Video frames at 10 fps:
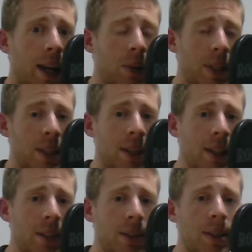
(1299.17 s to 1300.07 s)
which is
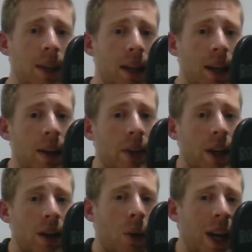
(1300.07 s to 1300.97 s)
titled The
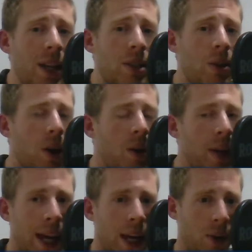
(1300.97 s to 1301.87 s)
Queen's
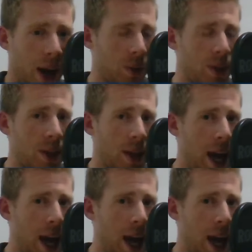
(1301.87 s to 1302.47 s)
Croquet Ground.